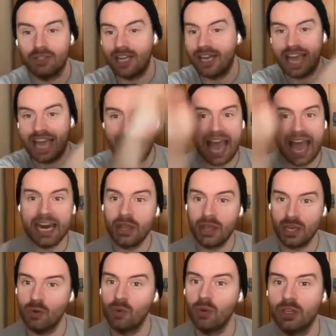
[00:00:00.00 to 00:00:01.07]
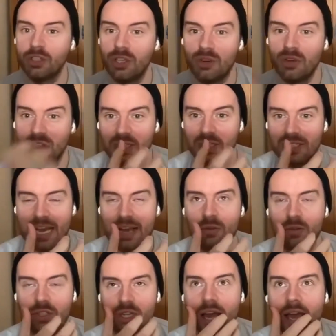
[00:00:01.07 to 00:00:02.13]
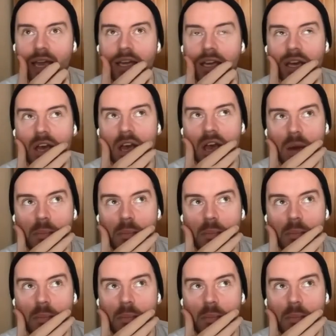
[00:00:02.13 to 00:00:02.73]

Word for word: I was like anything you want to do because it sounds like